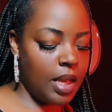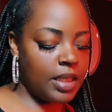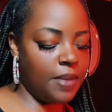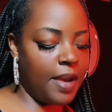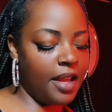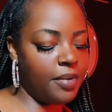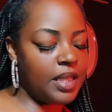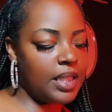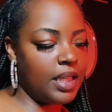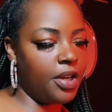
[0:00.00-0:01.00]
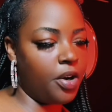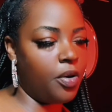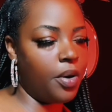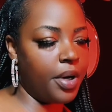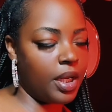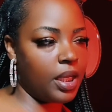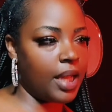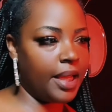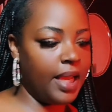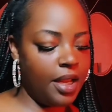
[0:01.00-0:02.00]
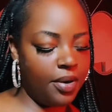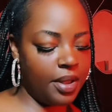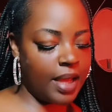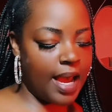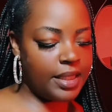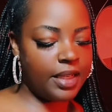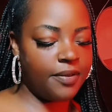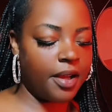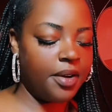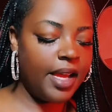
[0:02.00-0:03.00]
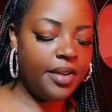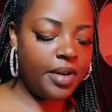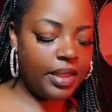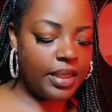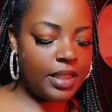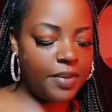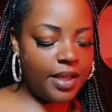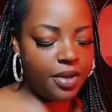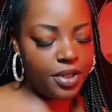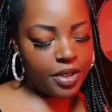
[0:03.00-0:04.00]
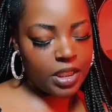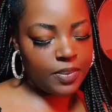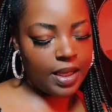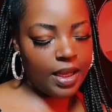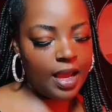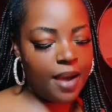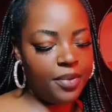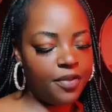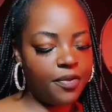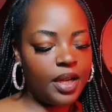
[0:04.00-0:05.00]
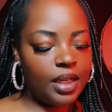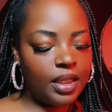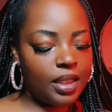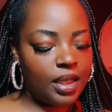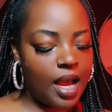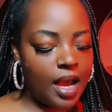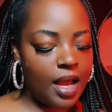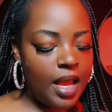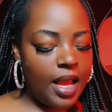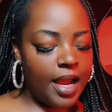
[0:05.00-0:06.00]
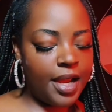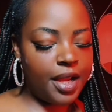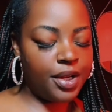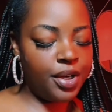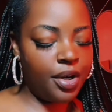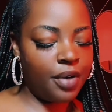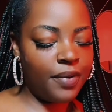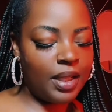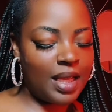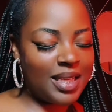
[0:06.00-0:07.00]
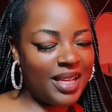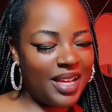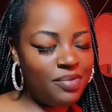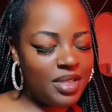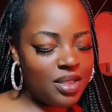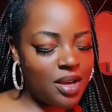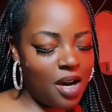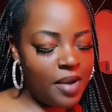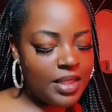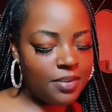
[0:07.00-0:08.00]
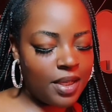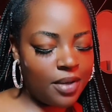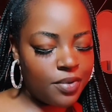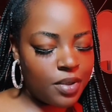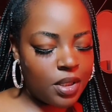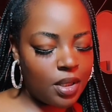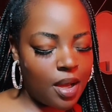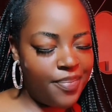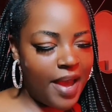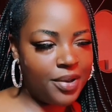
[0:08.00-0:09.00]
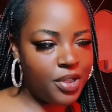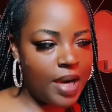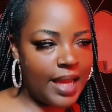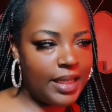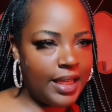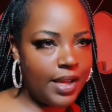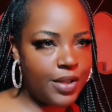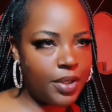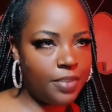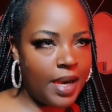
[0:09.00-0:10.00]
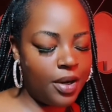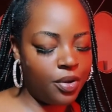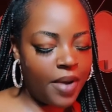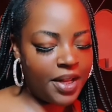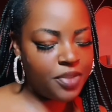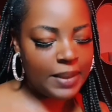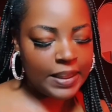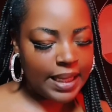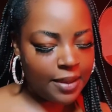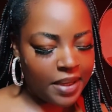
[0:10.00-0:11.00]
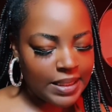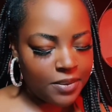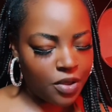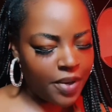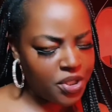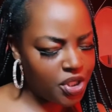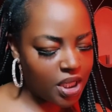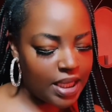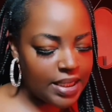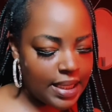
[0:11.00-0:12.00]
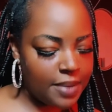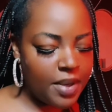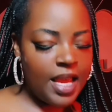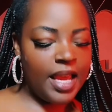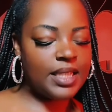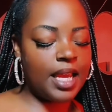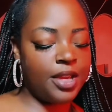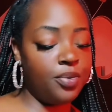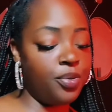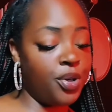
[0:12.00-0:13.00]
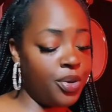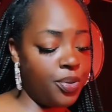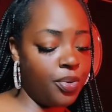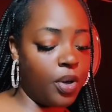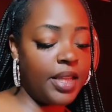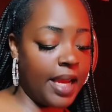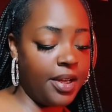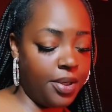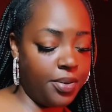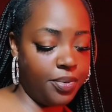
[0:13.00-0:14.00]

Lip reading: Somebody was in your corner, like getting you in the idea of like, oh yeah, you can listen to me, you can trust me, yeah, I'm your friend, da da da da. And you're gonna realize like it was just always something that was about your ideas, or about, or the way that you made me think about something, the way you shook things up. It's like you knew, or they knew.